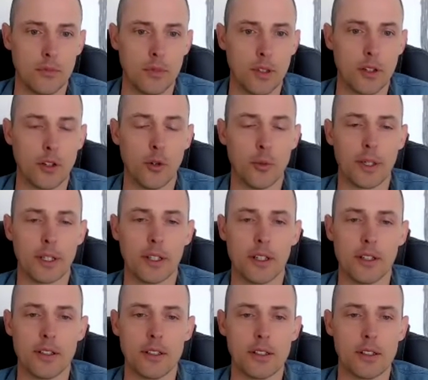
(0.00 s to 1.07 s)
Calming,
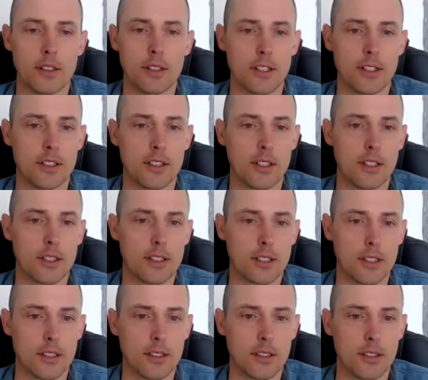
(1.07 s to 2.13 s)
nice, Angelic
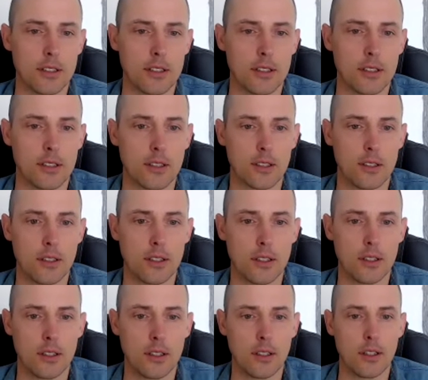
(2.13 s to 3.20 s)
says.
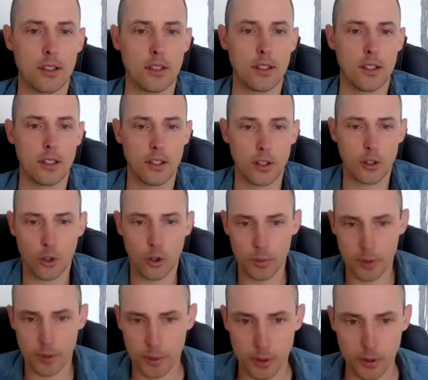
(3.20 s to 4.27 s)

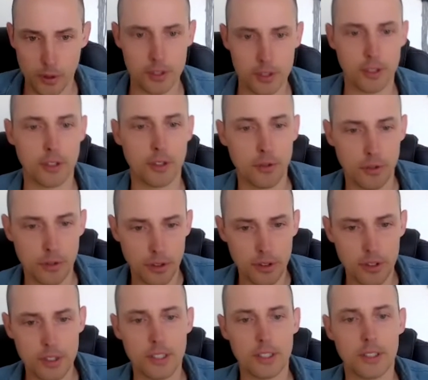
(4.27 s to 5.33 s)
Calming but also
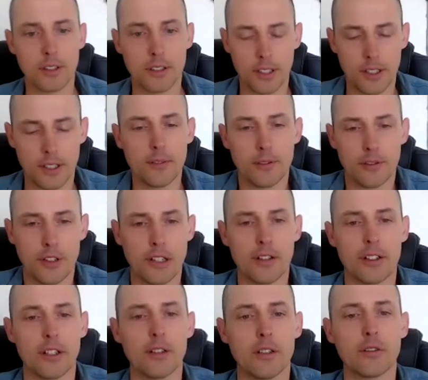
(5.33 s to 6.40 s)
confusing. Okay, fair
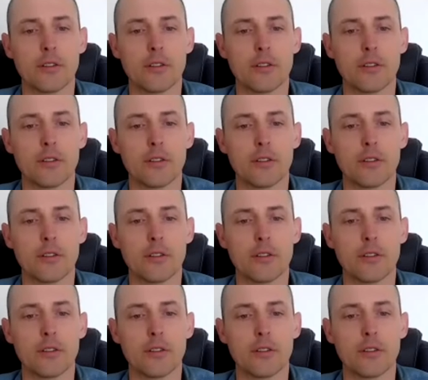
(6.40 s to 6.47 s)
enough.